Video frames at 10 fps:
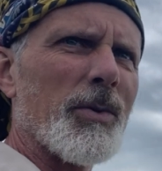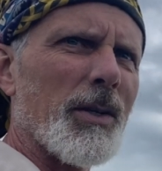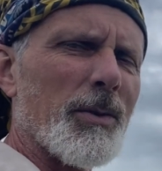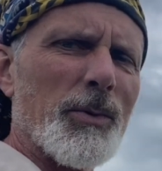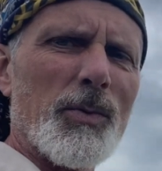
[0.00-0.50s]

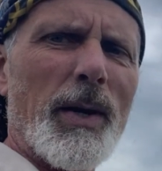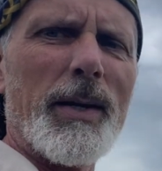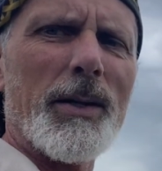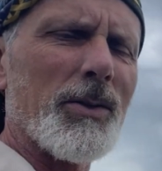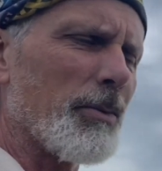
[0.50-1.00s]
because it was right
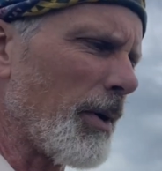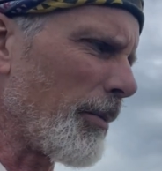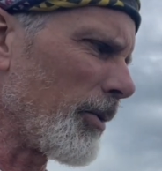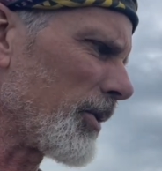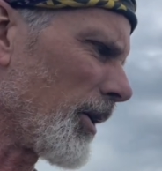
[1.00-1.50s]
next to my
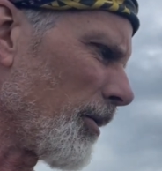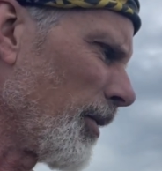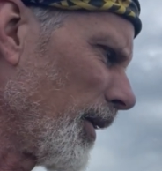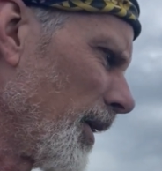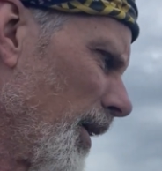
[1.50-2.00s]
motel. But